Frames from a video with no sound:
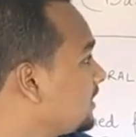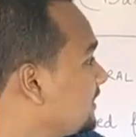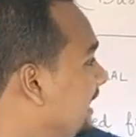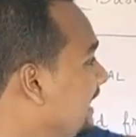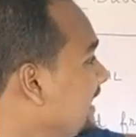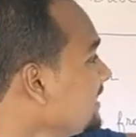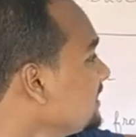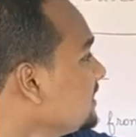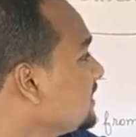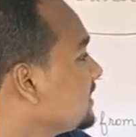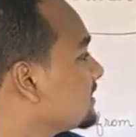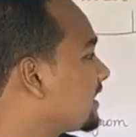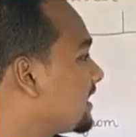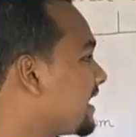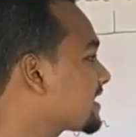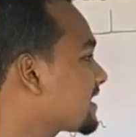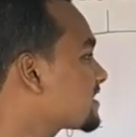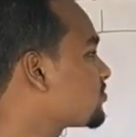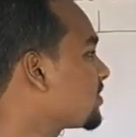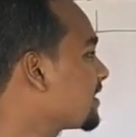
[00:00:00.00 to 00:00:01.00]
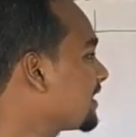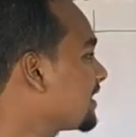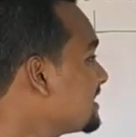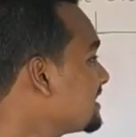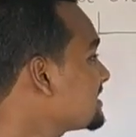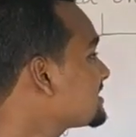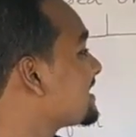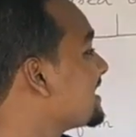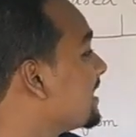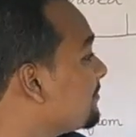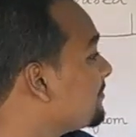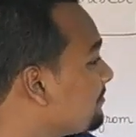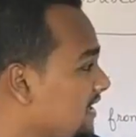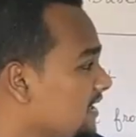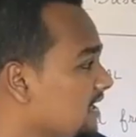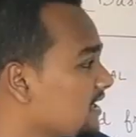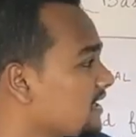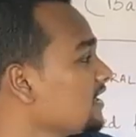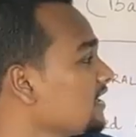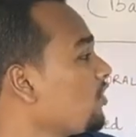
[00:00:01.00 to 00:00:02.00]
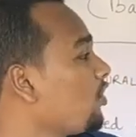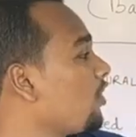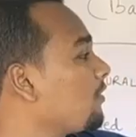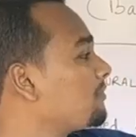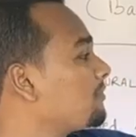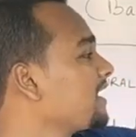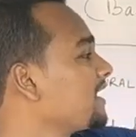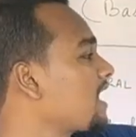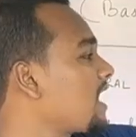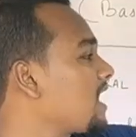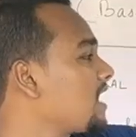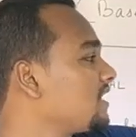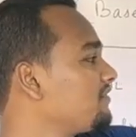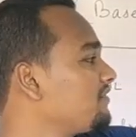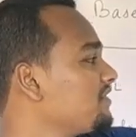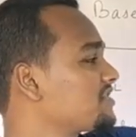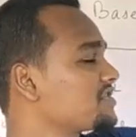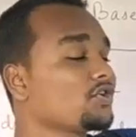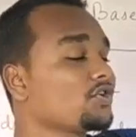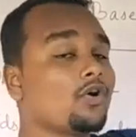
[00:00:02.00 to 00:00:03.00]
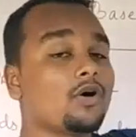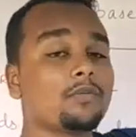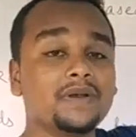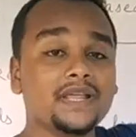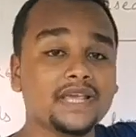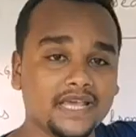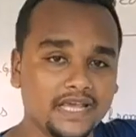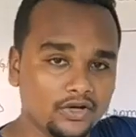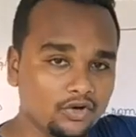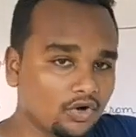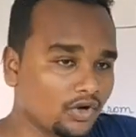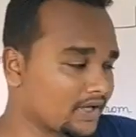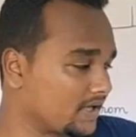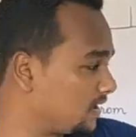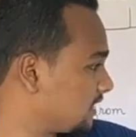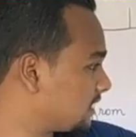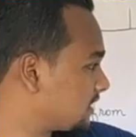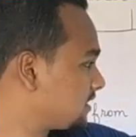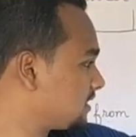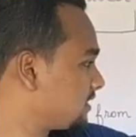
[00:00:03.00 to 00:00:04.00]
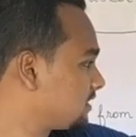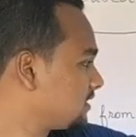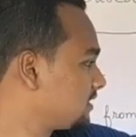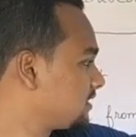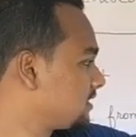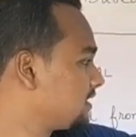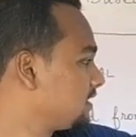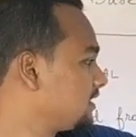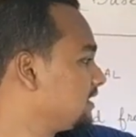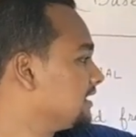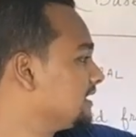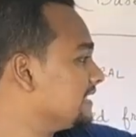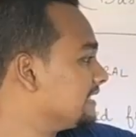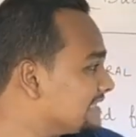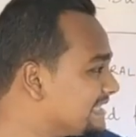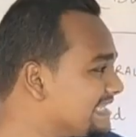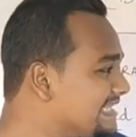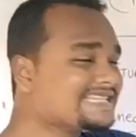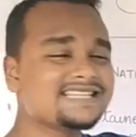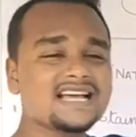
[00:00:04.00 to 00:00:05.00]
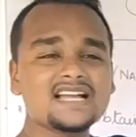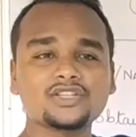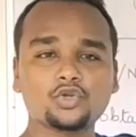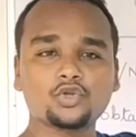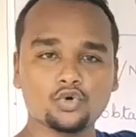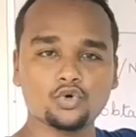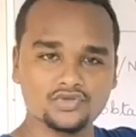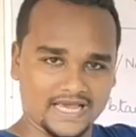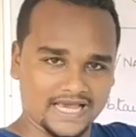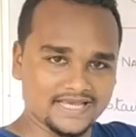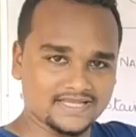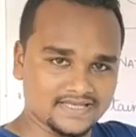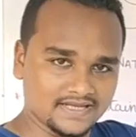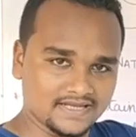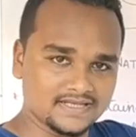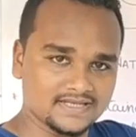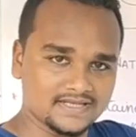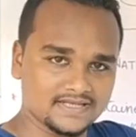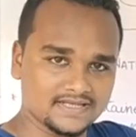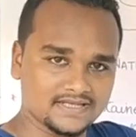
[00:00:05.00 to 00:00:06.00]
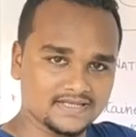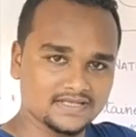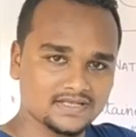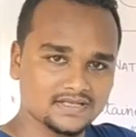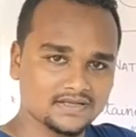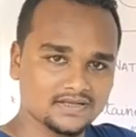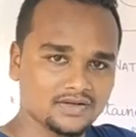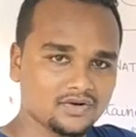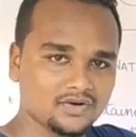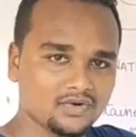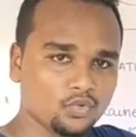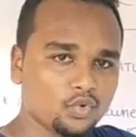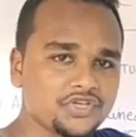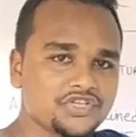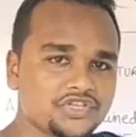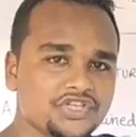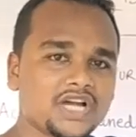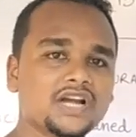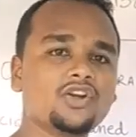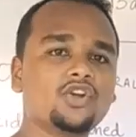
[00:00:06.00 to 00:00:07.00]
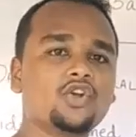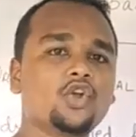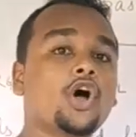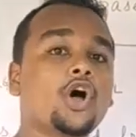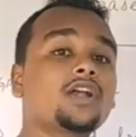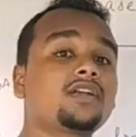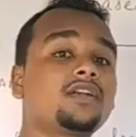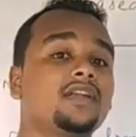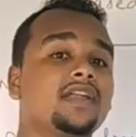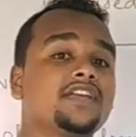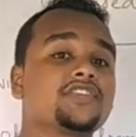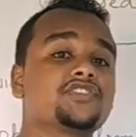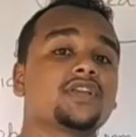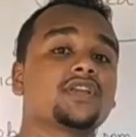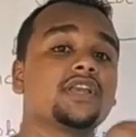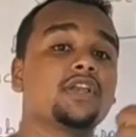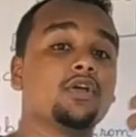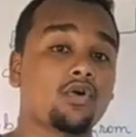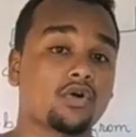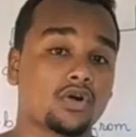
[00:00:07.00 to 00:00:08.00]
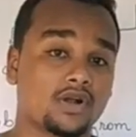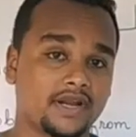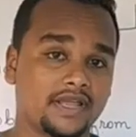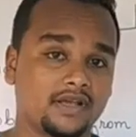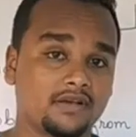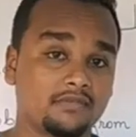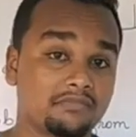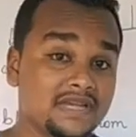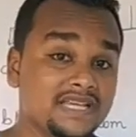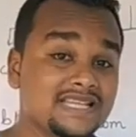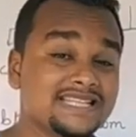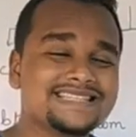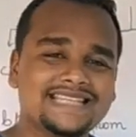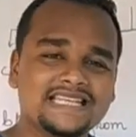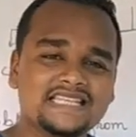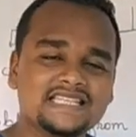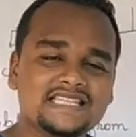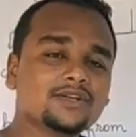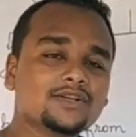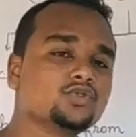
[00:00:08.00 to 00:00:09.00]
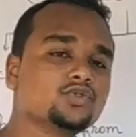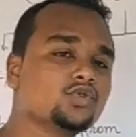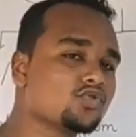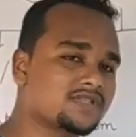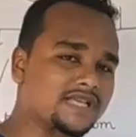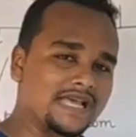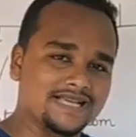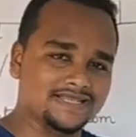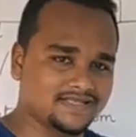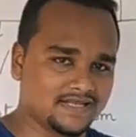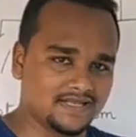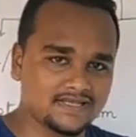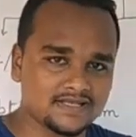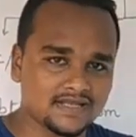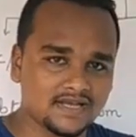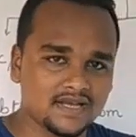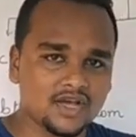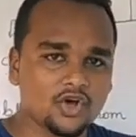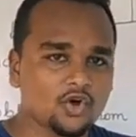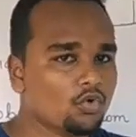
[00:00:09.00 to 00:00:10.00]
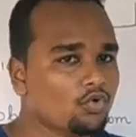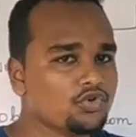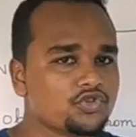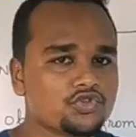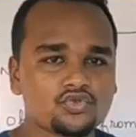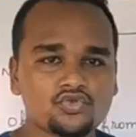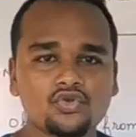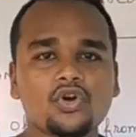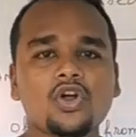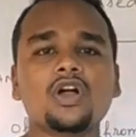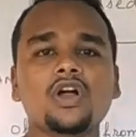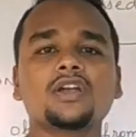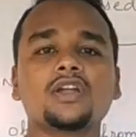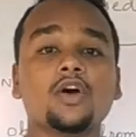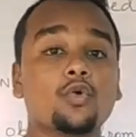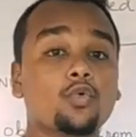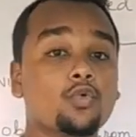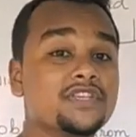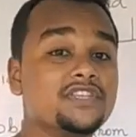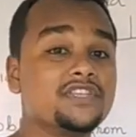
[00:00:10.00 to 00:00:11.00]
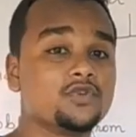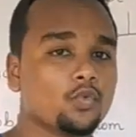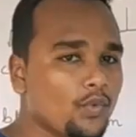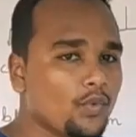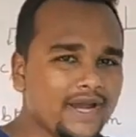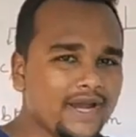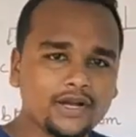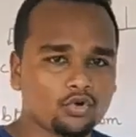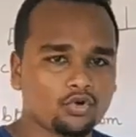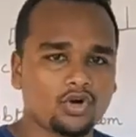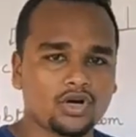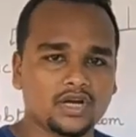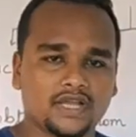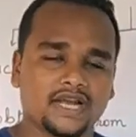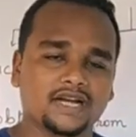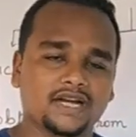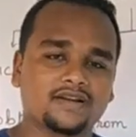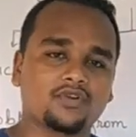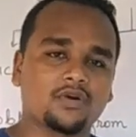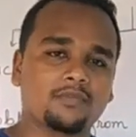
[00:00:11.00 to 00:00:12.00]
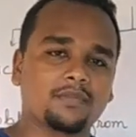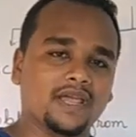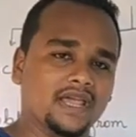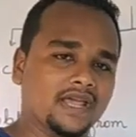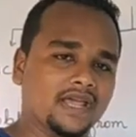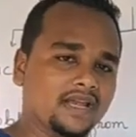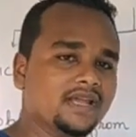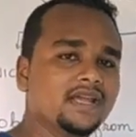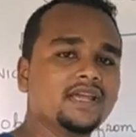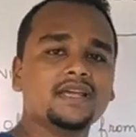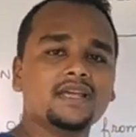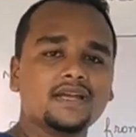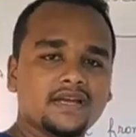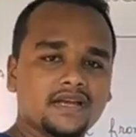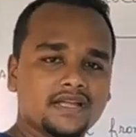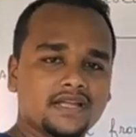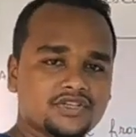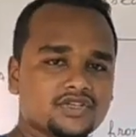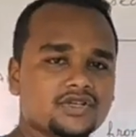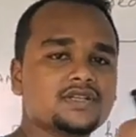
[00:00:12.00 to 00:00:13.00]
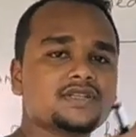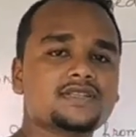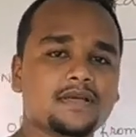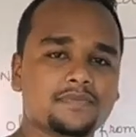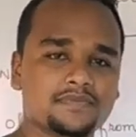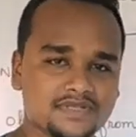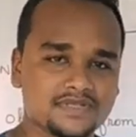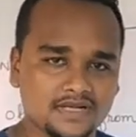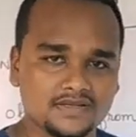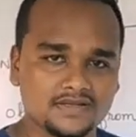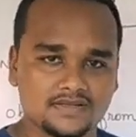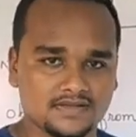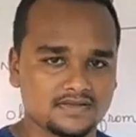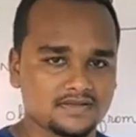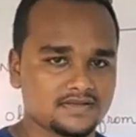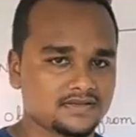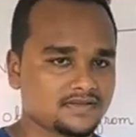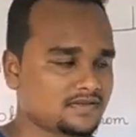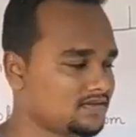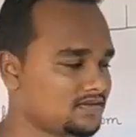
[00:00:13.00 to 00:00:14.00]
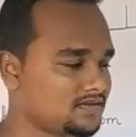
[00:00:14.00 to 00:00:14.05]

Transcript: Then the next one is mineral oblique artificial oblique inorganic. These are those acids which are not naturally occurring. Means these are those acids which we do not get from any natural substances.